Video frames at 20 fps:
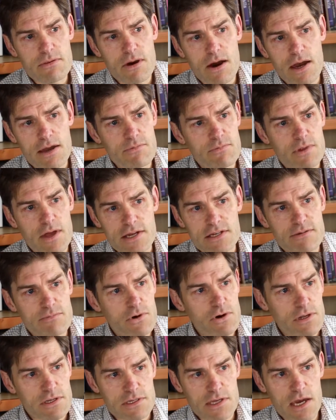I'd like to
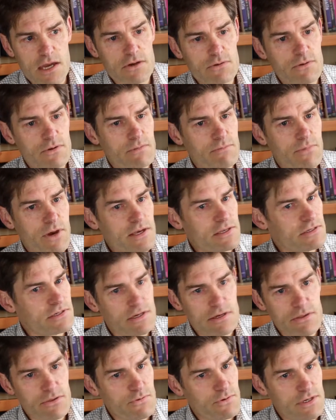boil it down to
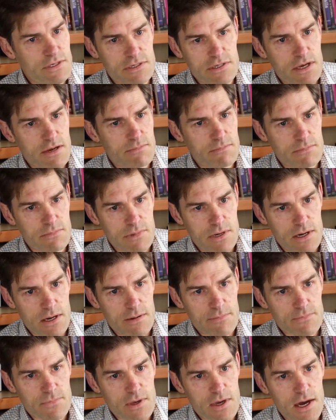basically a three-step
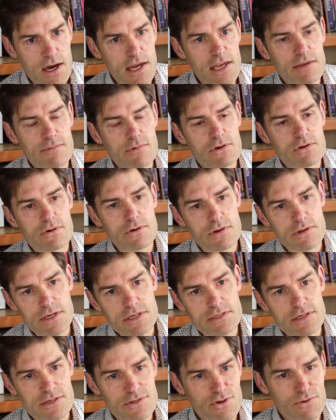argument, or at
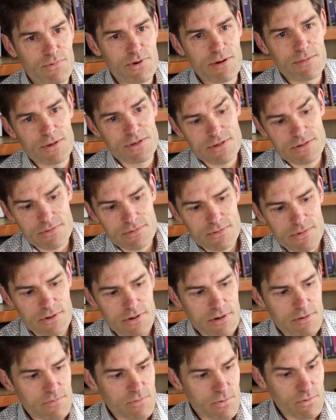least a two-premise,
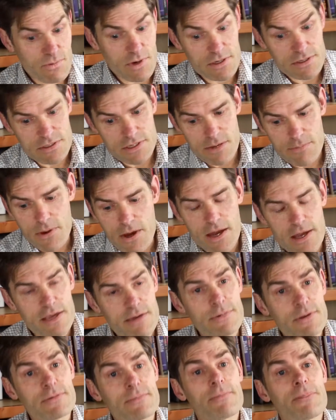one-step
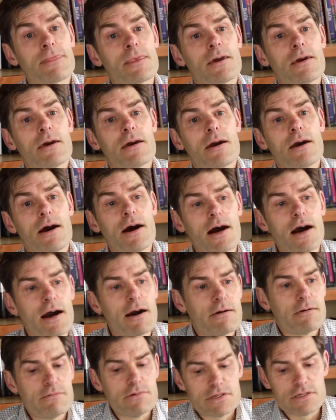argument,
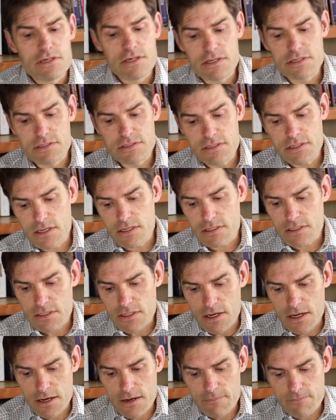which is that
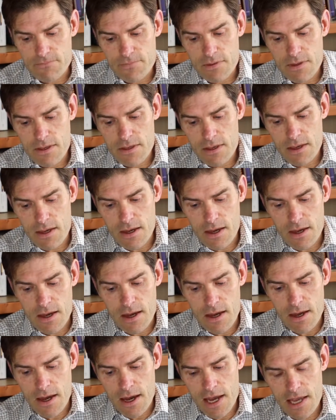
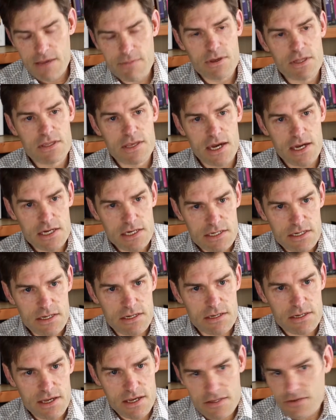
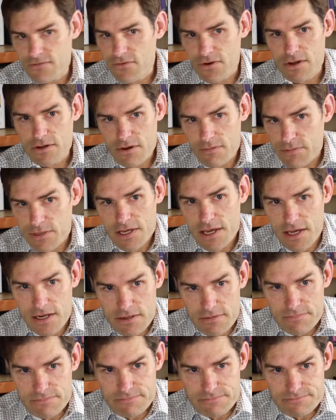argumentation gets very complicated.